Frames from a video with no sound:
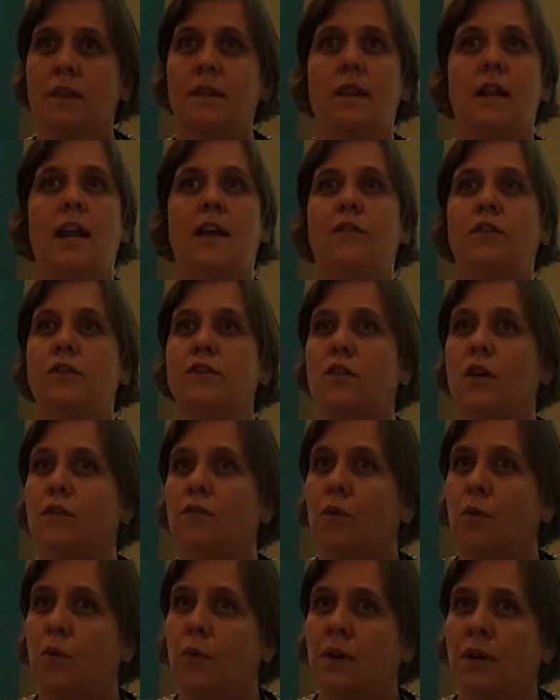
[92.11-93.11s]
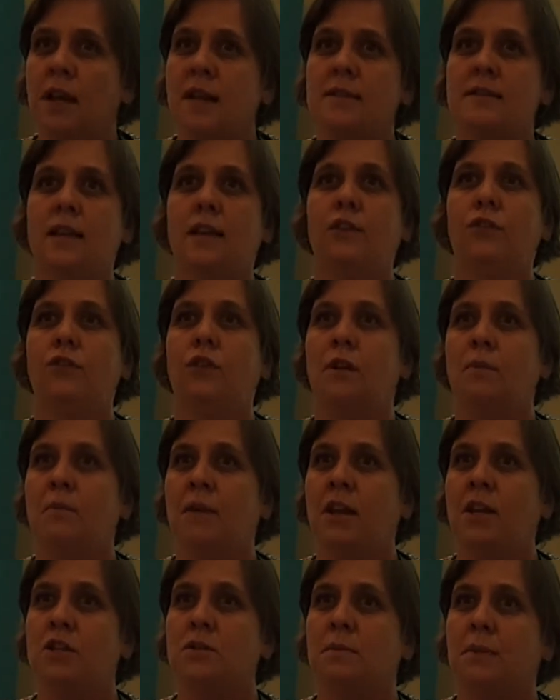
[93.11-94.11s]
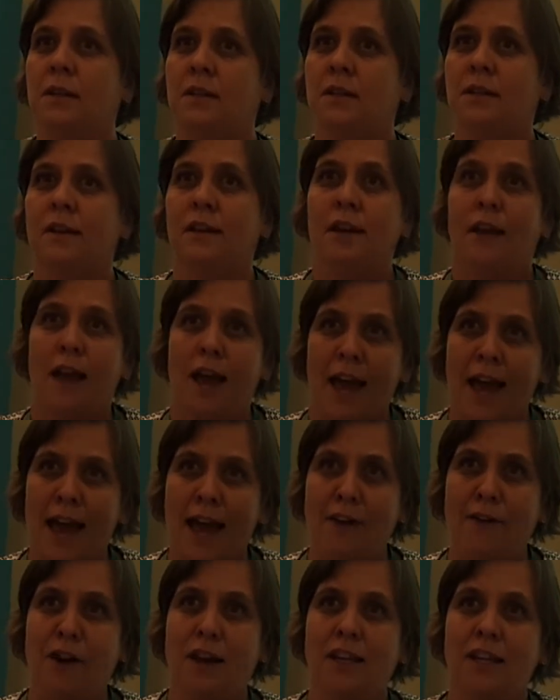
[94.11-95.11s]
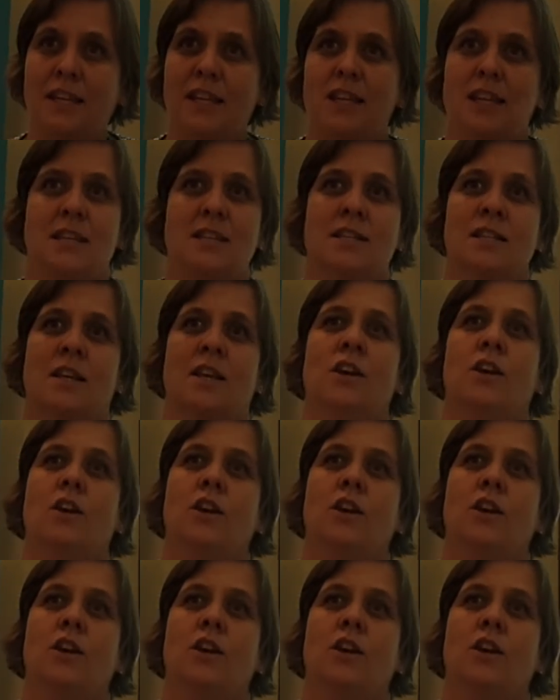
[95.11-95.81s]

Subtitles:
at the levels of organizational management, hierarchies,